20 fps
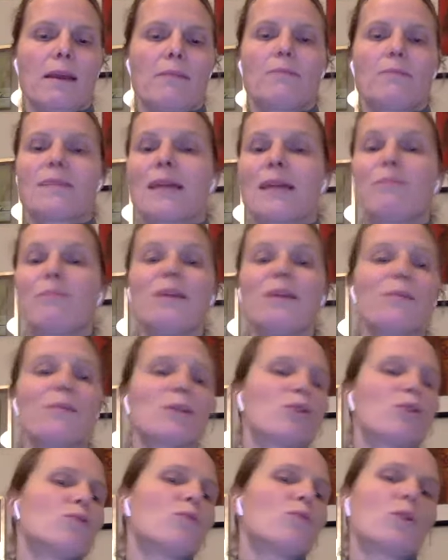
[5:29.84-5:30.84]
some people
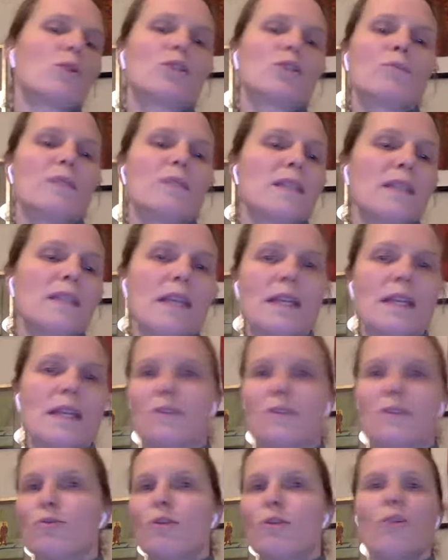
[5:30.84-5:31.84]
don't want to be seen.
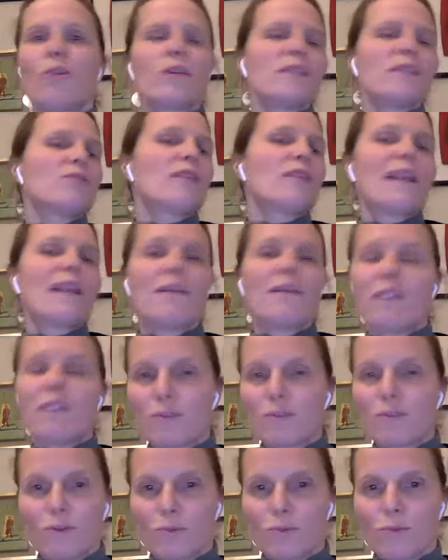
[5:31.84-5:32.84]
You look into the living
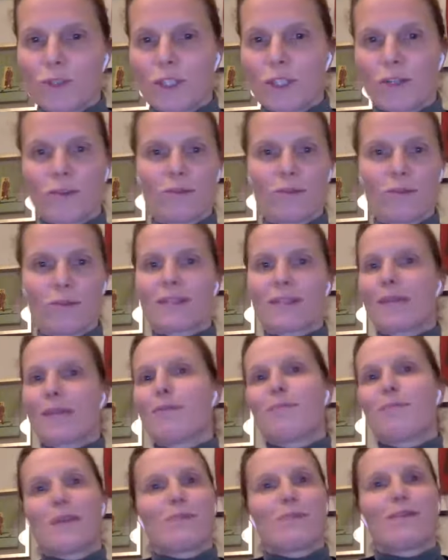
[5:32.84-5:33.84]
rooms, you know, some
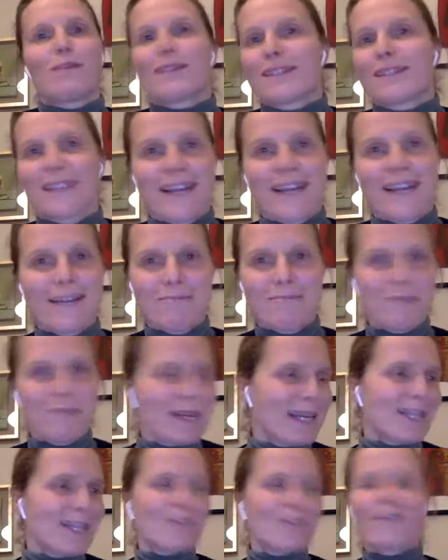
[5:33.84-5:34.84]
people
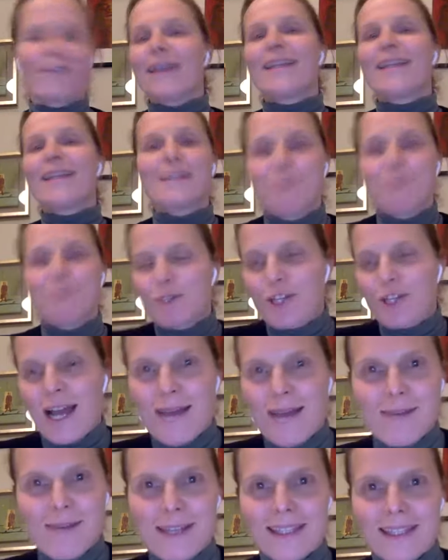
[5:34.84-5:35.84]
train in their
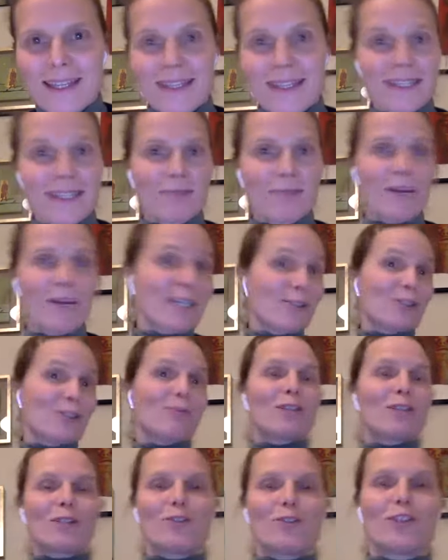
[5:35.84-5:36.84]
pajamas, and they said, why do you
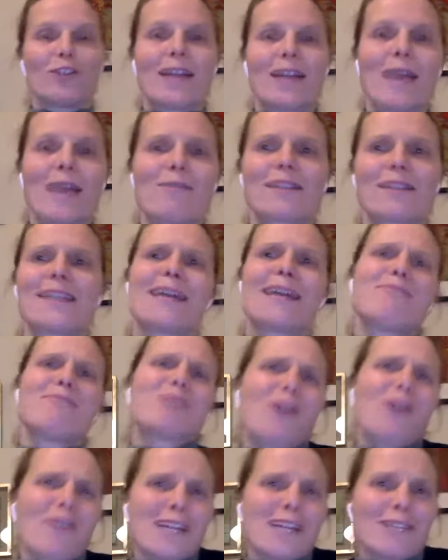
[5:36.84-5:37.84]
switch off your camera? I said, I'm
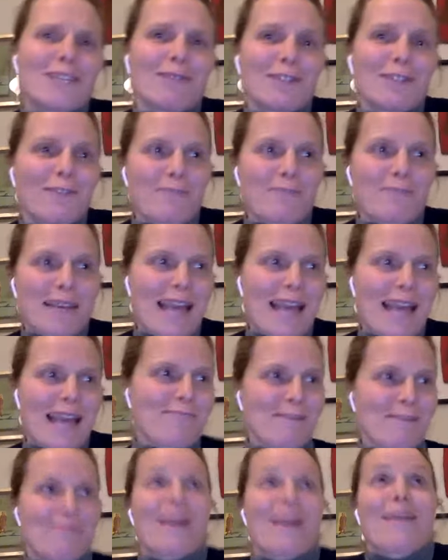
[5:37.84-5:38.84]
sorry, I switched off my
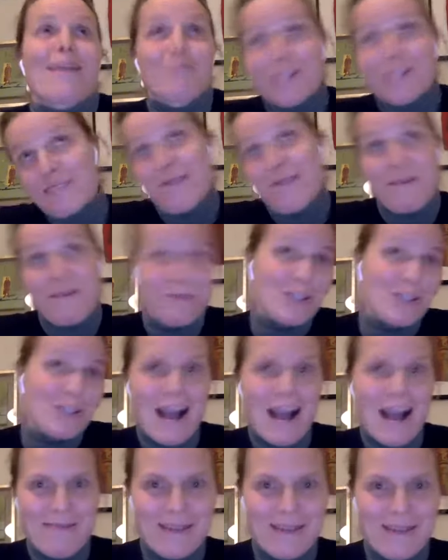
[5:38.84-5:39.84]
camera, but I was in my
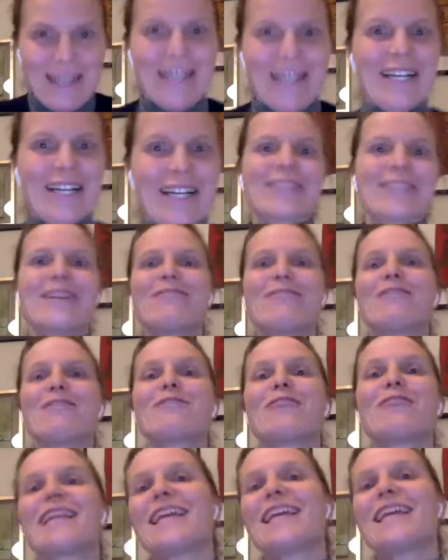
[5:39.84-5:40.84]
pajama. So it
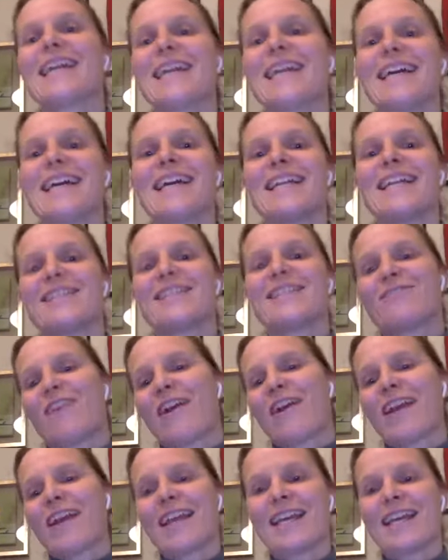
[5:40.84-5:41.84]
was really, it's
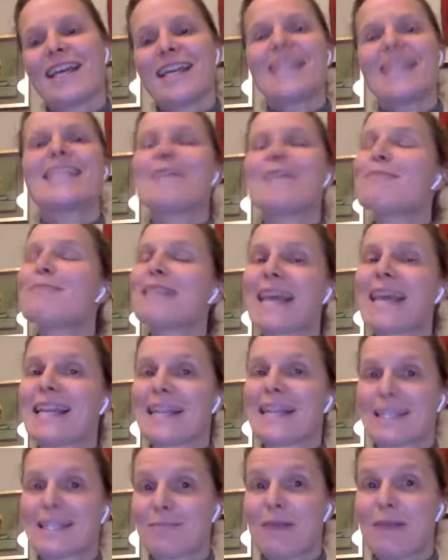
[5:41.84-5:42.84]
very
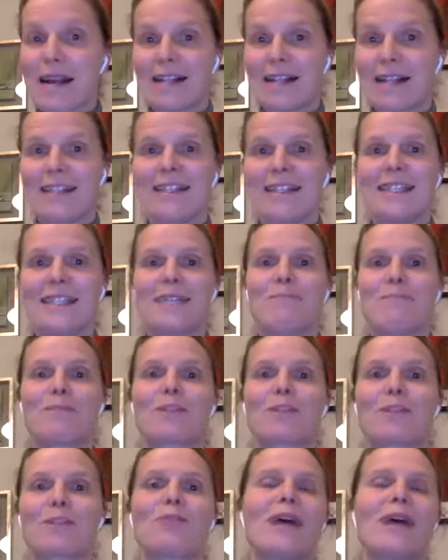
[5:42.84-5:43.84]
intimidating as well.
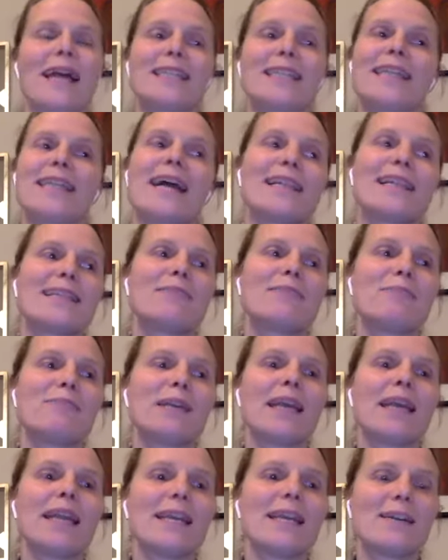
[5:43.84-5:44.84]
So I tell at the
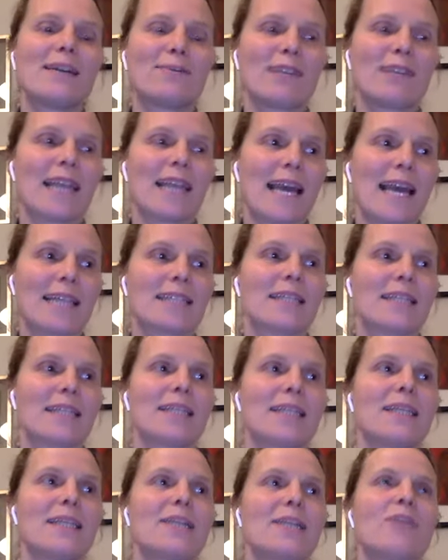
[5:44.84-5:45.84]
beginning of the
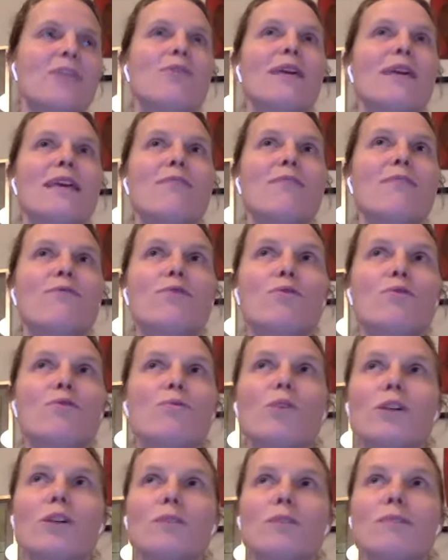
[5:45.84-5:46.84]
lesson, you know, if you
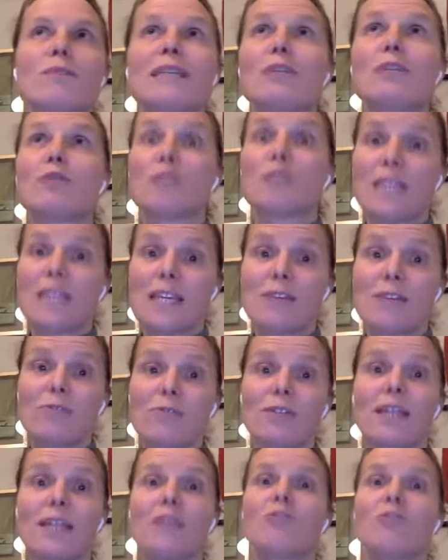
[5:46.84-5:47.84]
want me to see
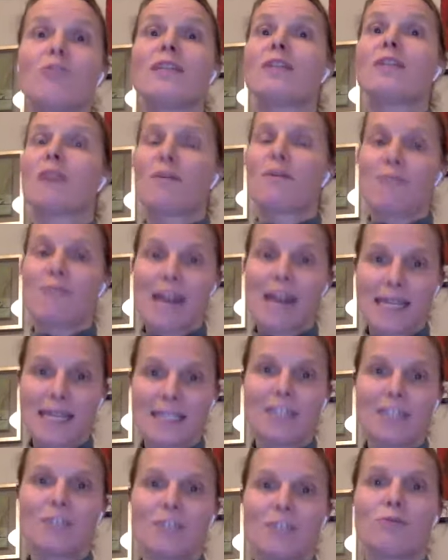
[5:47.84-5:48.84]
you, then you need to have light
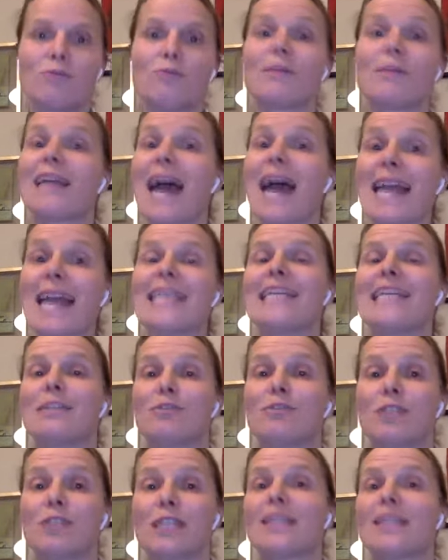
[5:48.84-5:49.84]
in your room, and I need
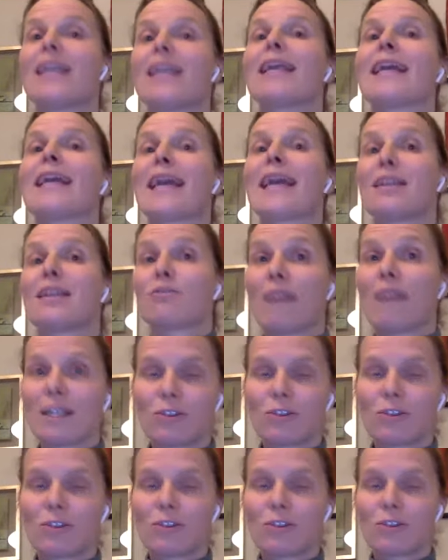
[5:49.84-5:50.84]
to see it, and I can try
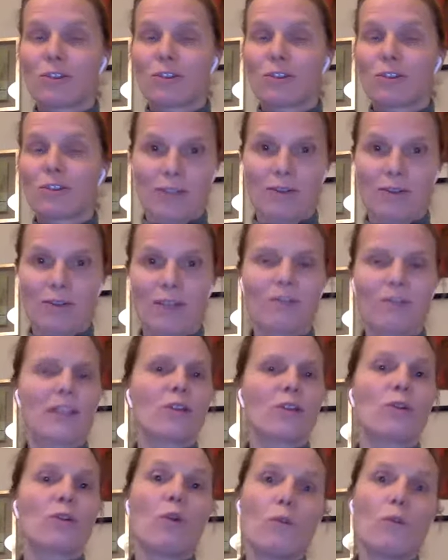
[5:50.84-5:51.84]
to correct you. It will
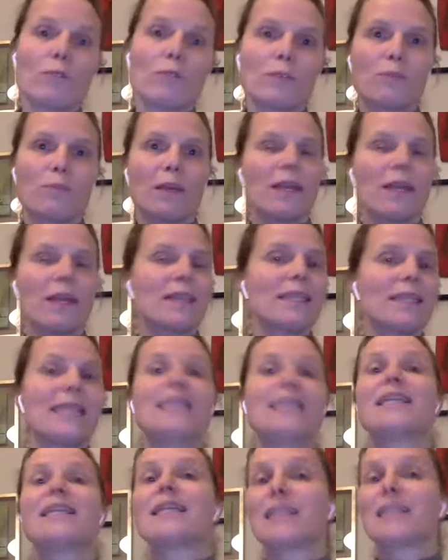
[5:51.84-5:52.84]
not always be as
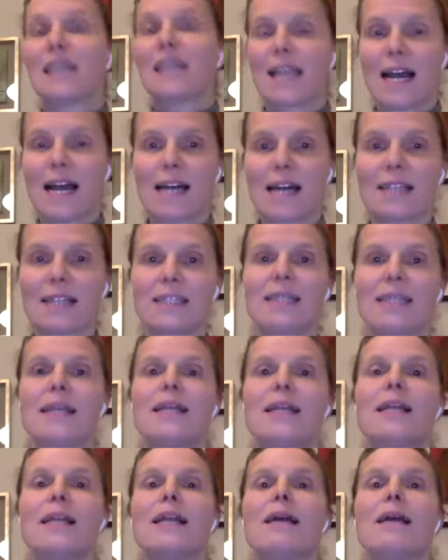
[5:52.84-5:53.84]
easy as in class,
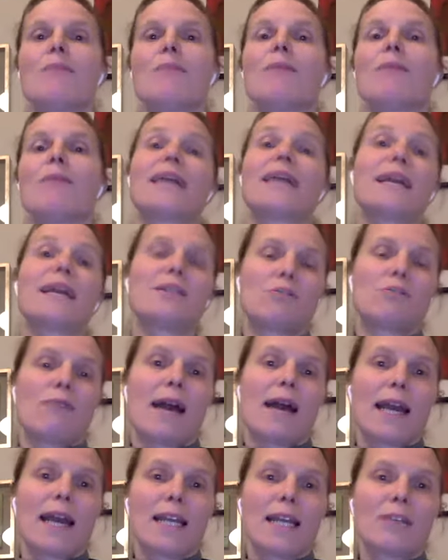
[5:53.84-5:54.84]
but I
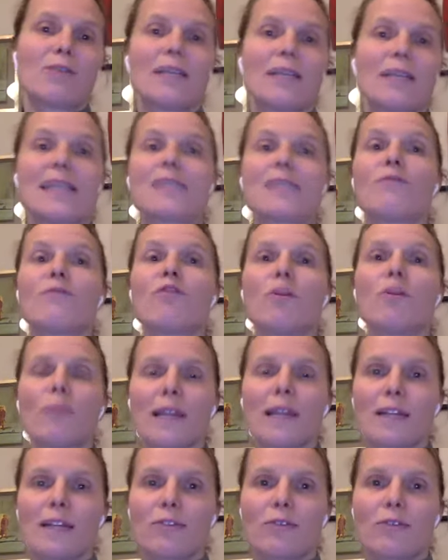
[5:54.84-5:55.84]
try to at least
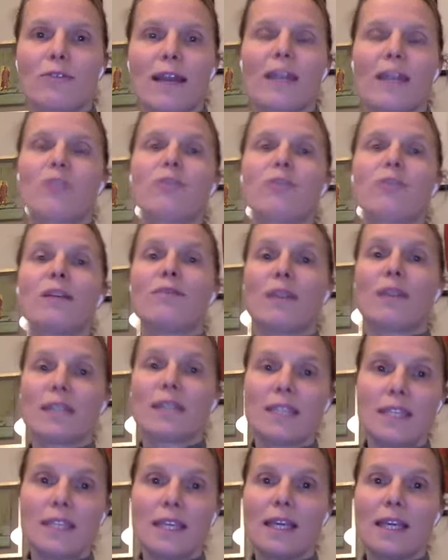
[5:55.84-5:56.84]
verbally correct you if I
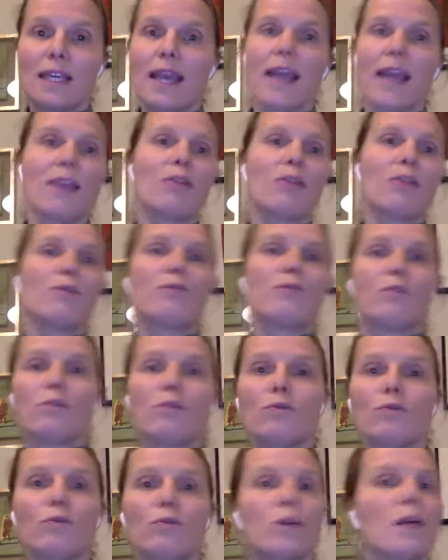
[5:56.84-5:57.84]
see any of
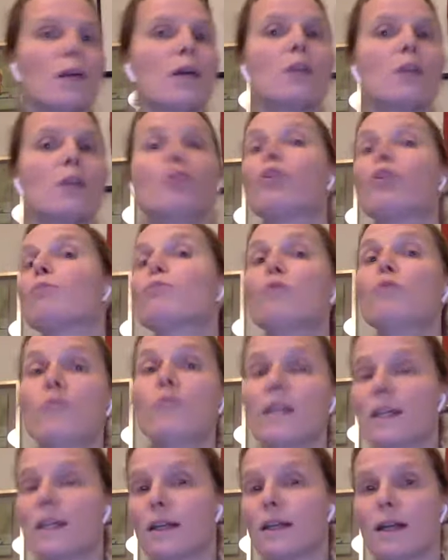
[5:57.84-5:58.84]
you not
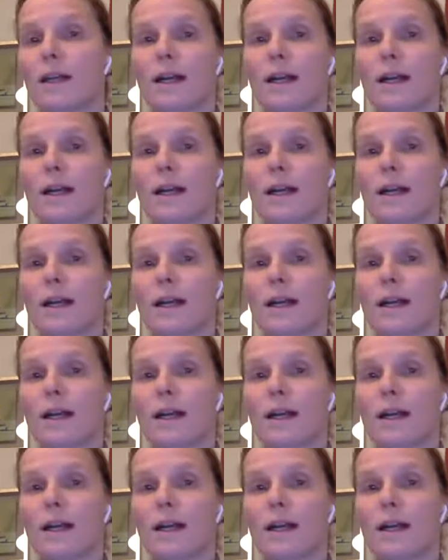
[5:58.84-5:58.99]
moving